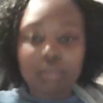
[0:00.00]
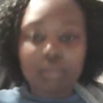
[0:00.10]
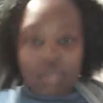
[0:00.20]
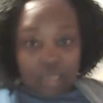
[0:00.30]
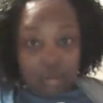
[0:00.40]

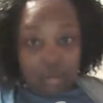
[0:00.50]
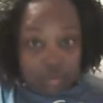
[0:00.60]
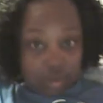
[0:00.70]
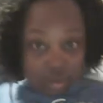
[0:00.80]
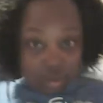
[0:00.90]
My towel
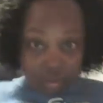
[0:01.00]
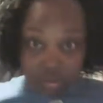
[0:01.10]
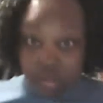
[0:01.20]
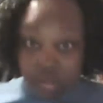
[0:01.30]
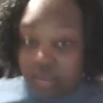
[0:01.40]
is falling off,
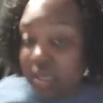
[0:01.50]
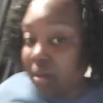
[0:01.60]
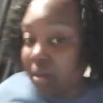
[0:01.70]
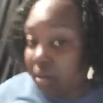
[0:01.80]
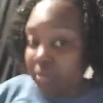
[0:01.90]
so I'll take it.